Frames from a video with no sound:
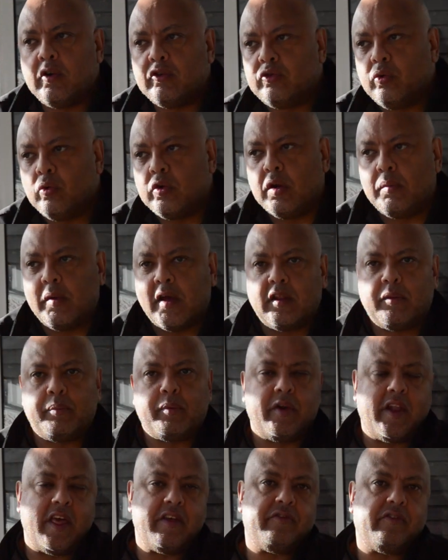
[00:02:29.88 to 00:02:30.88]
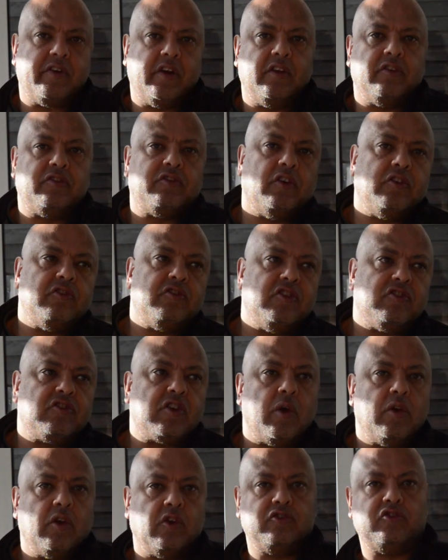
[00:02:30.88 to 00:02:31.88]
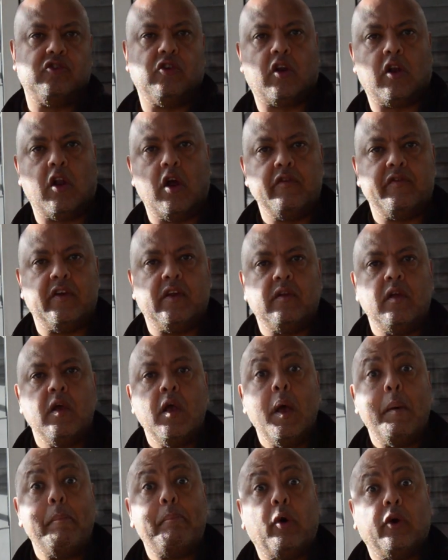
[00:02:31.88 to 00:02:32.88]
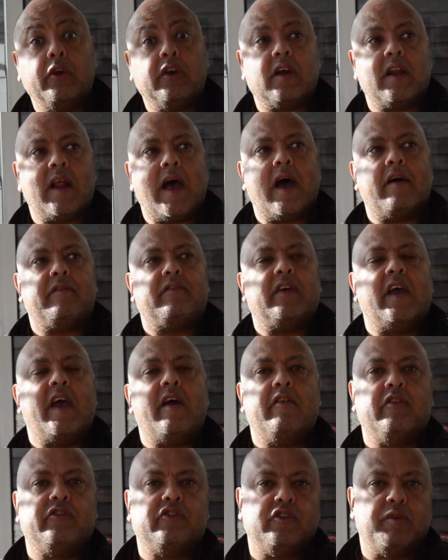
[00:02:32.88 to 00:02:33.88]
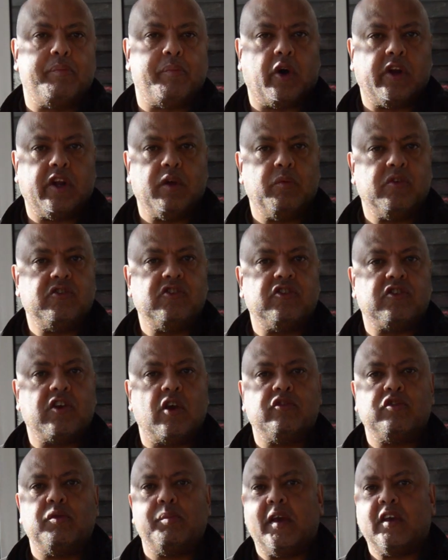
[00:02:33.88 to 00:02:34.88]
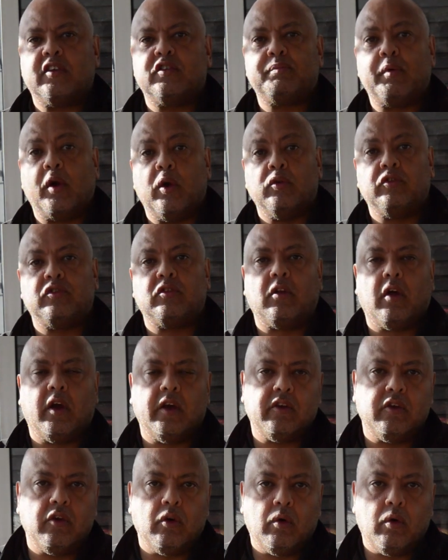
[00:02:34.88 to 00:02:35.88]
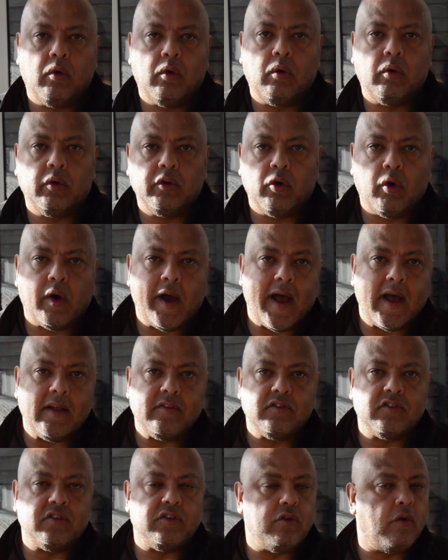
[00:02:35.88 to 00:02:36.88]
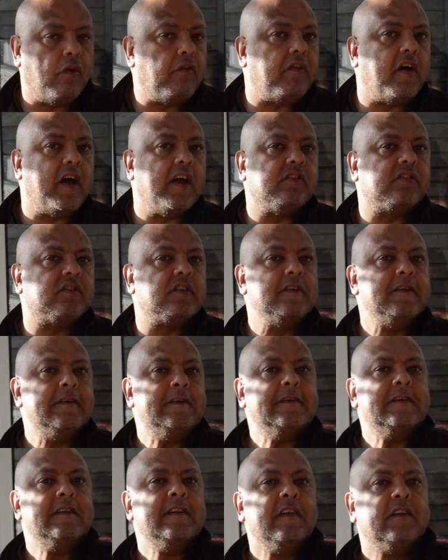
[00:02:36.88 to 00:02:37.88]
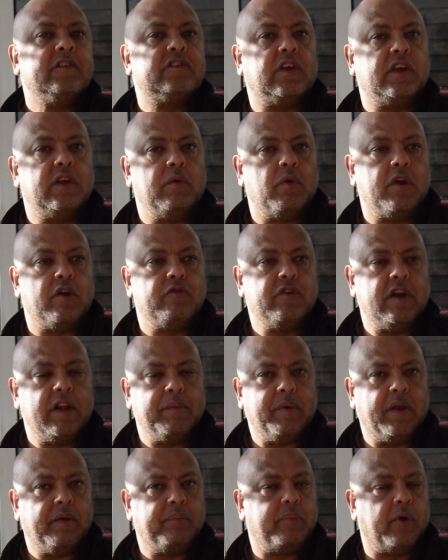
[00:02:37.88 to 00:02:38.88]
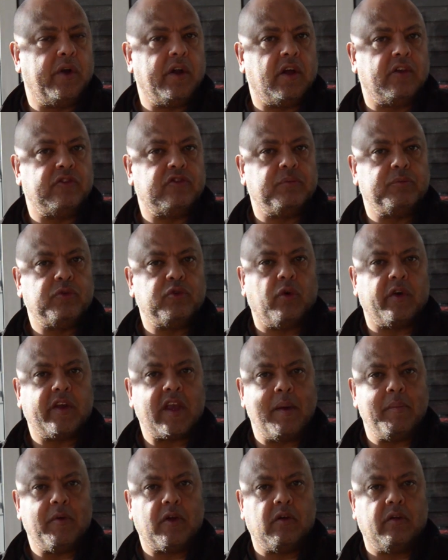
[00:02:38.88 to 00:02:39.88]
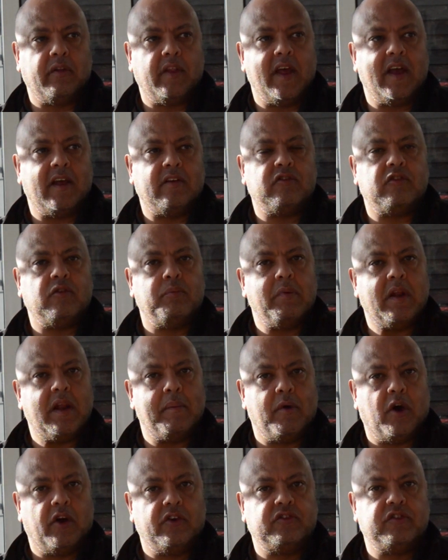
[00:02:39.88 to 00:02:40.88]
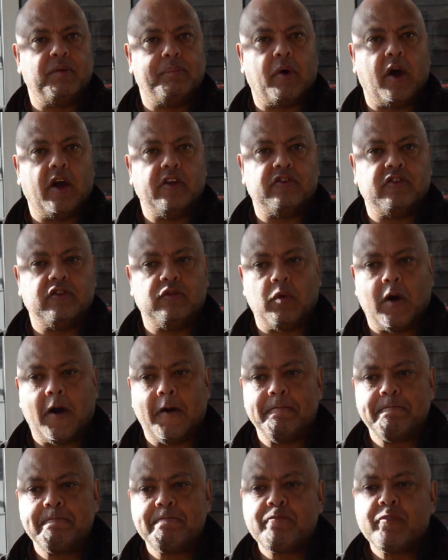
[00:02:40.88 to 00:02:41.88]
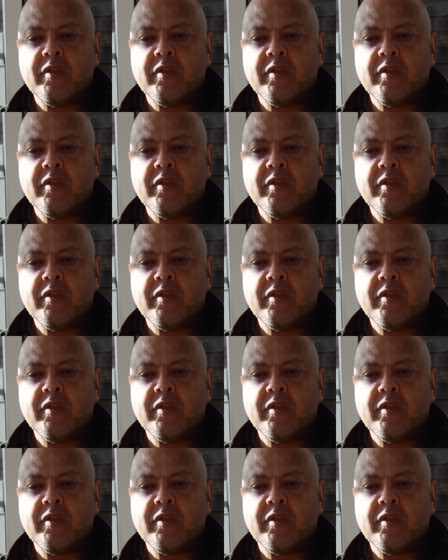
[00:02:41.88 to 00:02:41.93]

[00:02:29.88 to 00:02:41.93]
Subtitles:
was talking about the permethrin and such, it's going onto your clothing, but you're going to have areas of your body which is going to be exposed, like your hands and your face. So you want to really be putting on some sort of chemical there to minimise the bites as well.